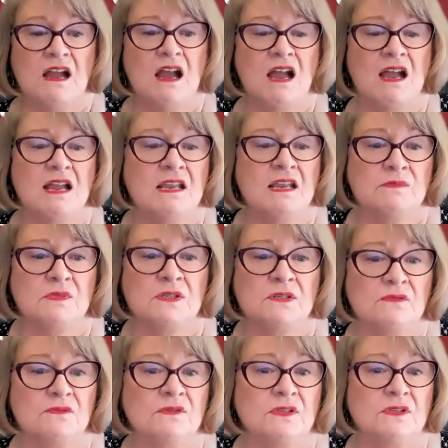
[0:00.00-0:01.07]
I am
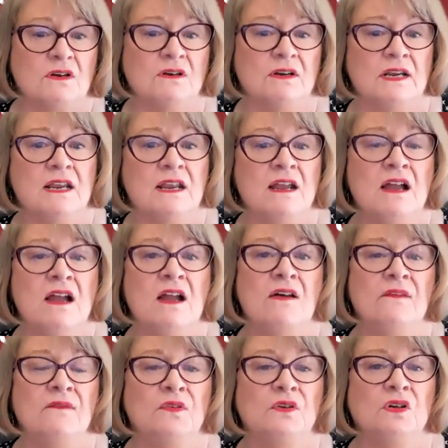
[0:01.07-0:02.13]
so sorry
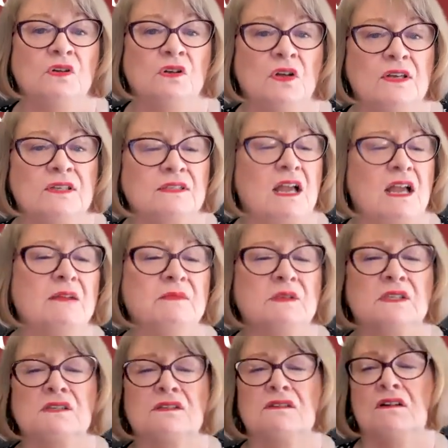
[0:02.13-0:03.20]
for your loss. I'm
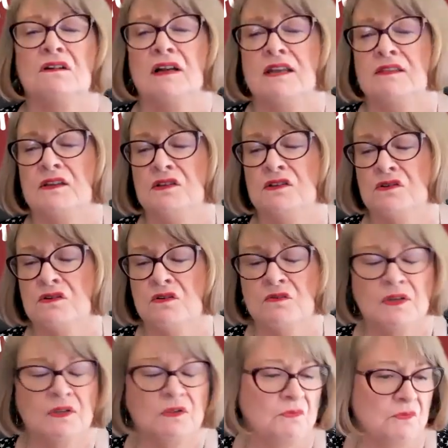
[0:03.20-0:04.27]
sorry that you're
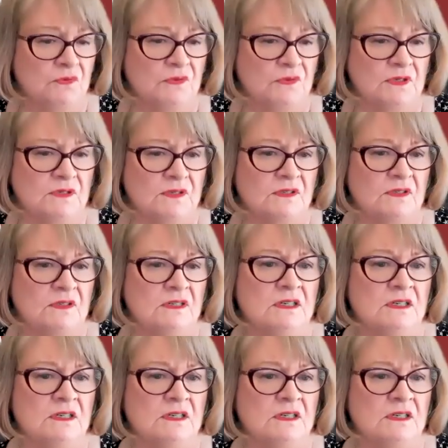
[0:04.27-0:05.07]
going through this.